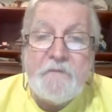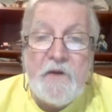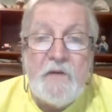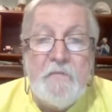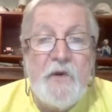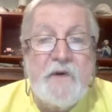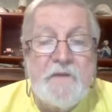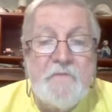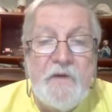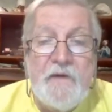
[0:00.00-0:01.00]
or a
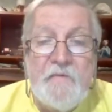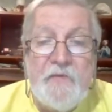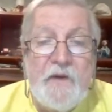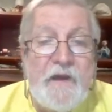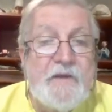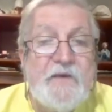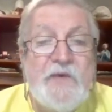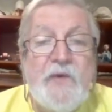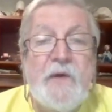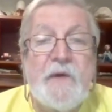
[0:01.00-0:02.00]
marketing plan for a
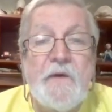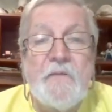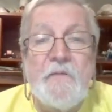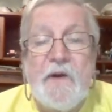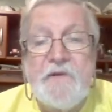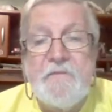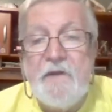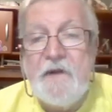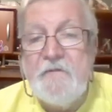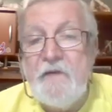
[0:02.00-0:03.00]
tour, or a marketing
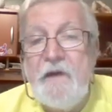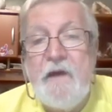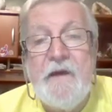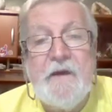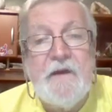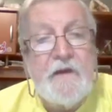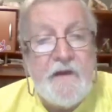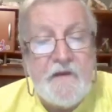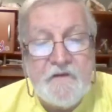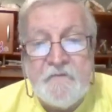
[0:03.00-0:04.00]
plan for a
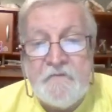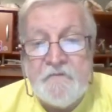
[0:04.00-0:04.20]
class.